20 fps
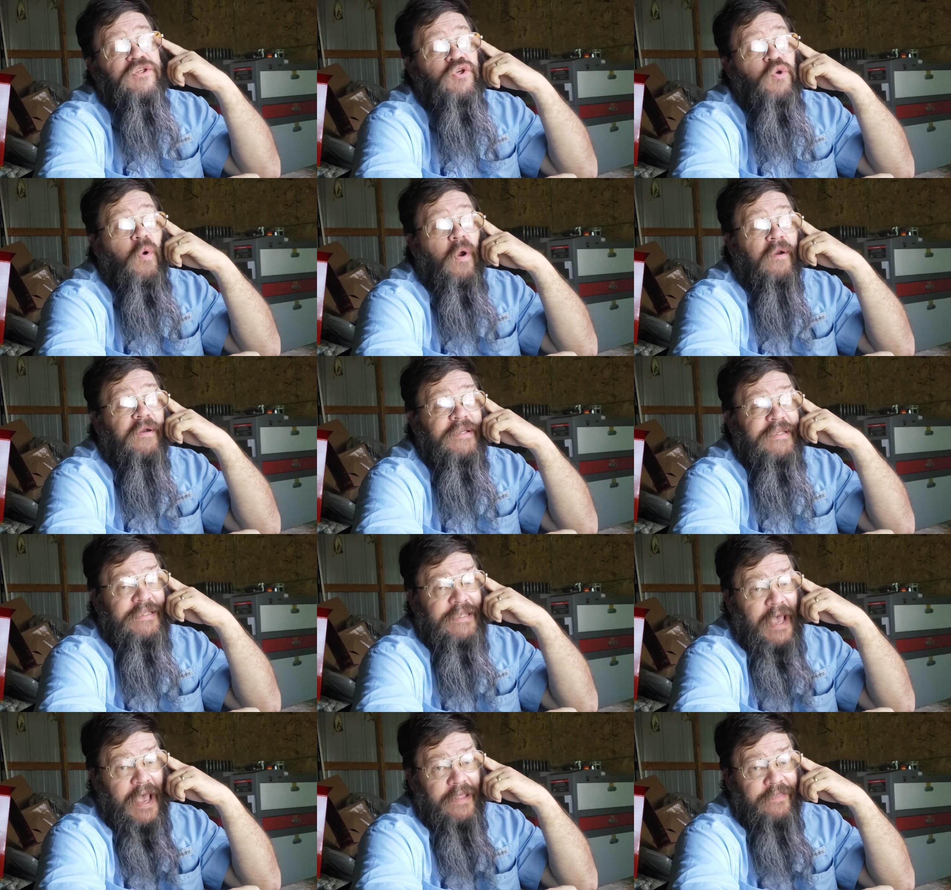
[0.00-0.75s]
who are
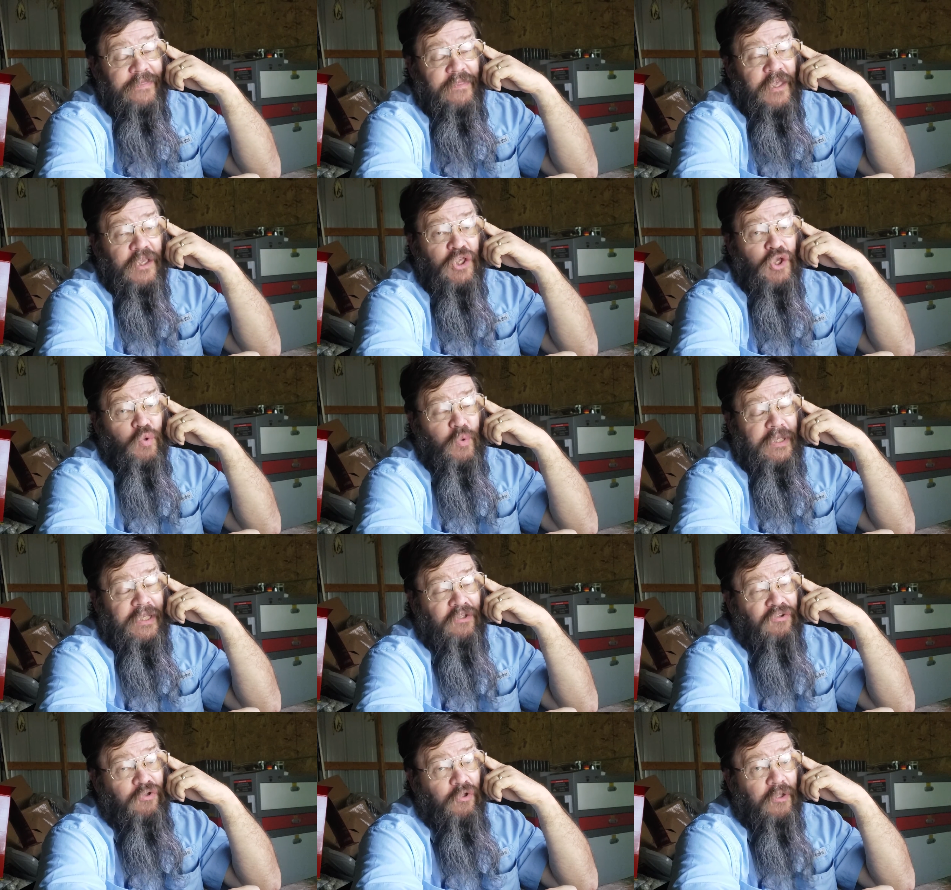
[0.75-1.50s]
deciding that you
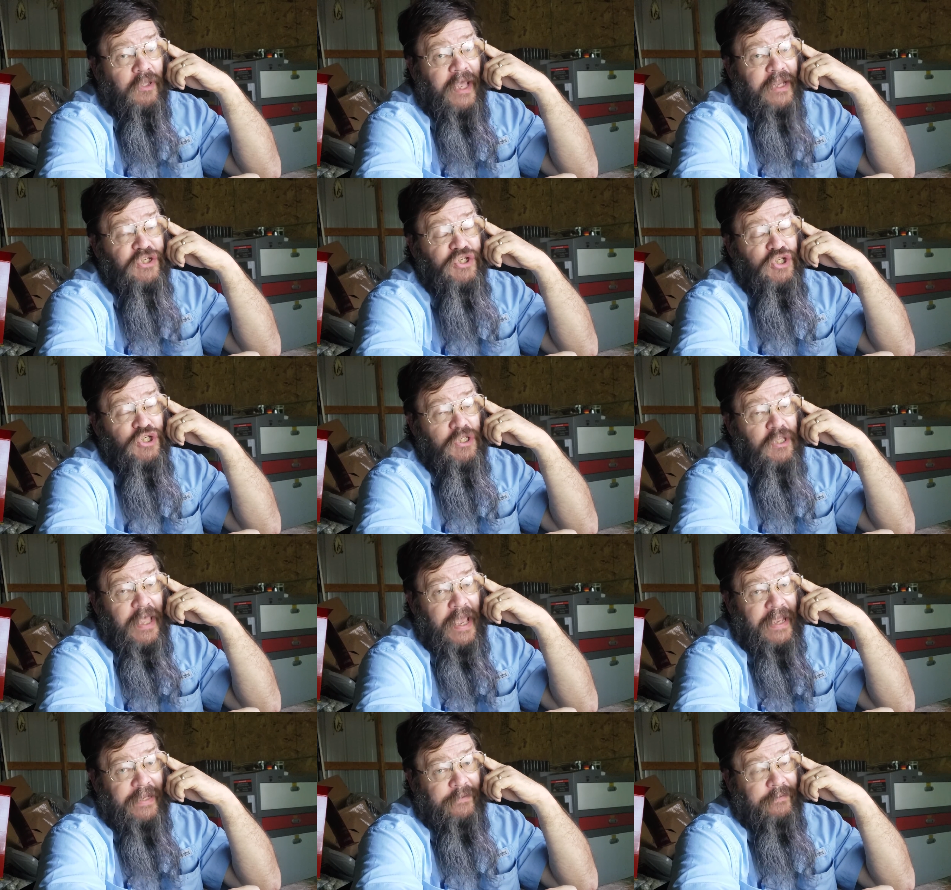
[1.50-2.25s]
need to
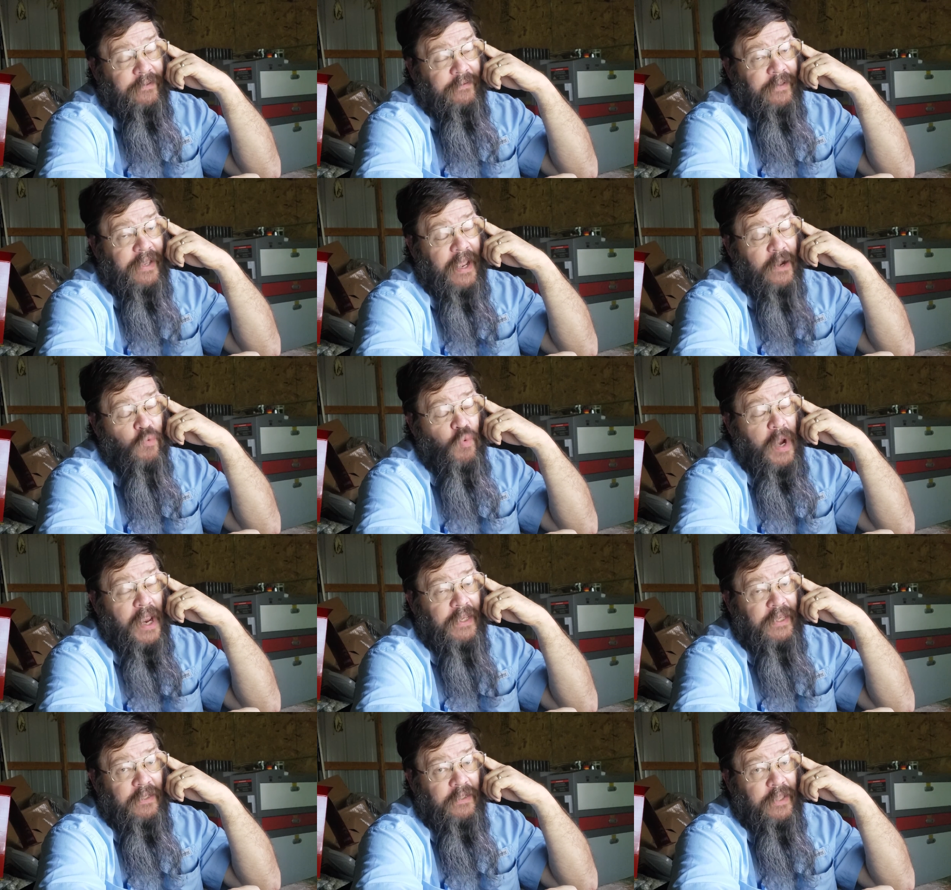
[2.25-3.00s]
legislate and
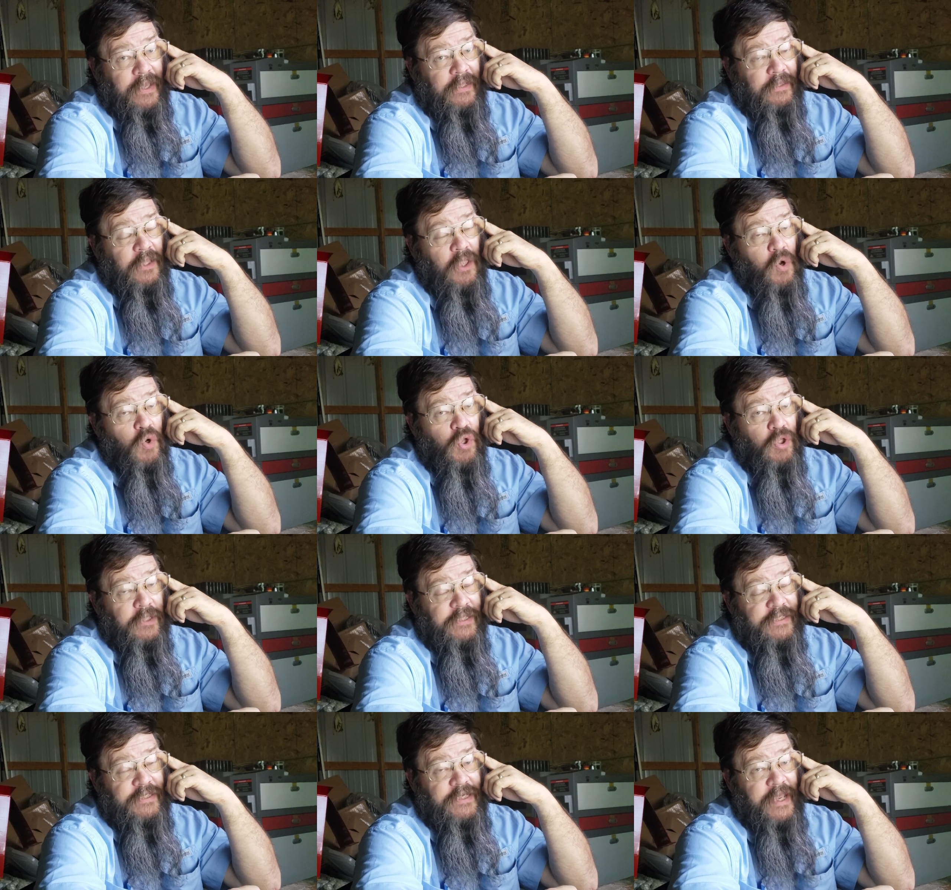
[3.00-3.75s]
regulate
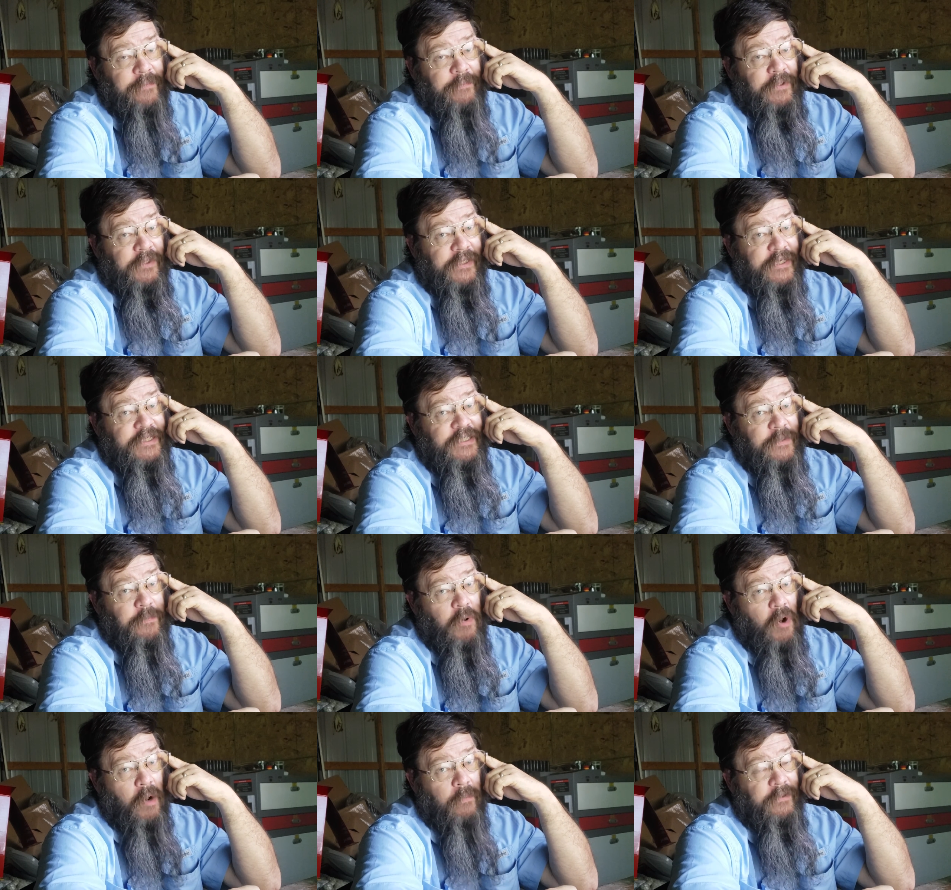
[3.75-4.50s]
local and state police
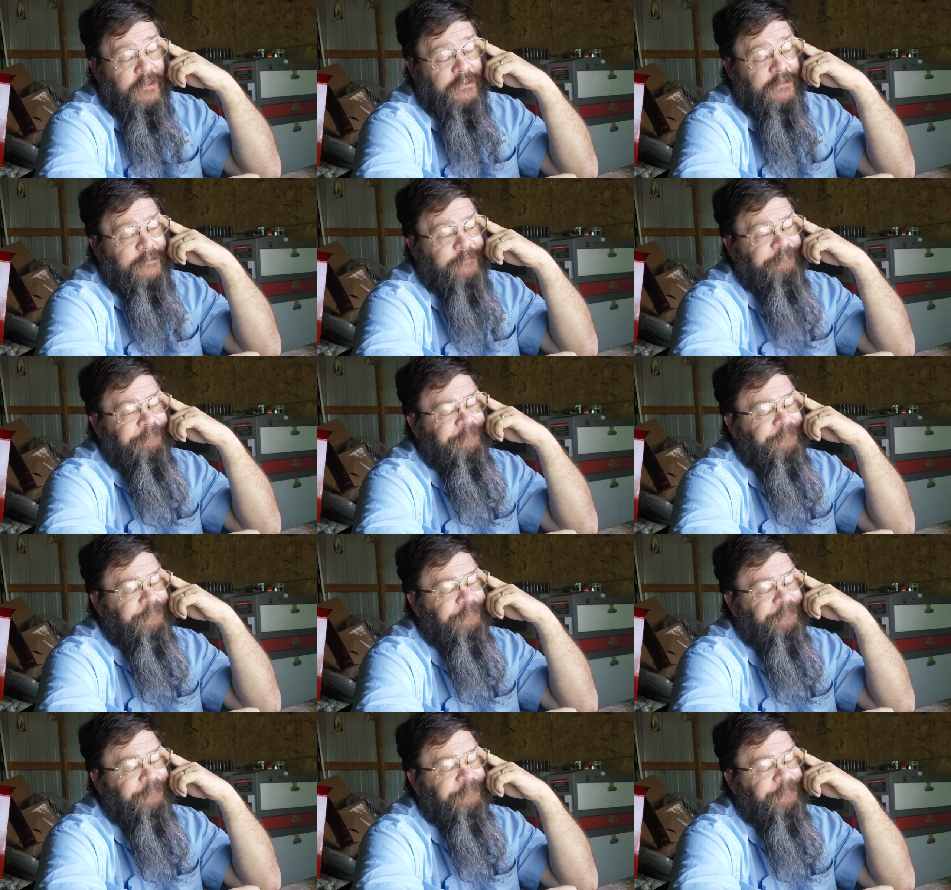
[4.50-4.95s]
departments,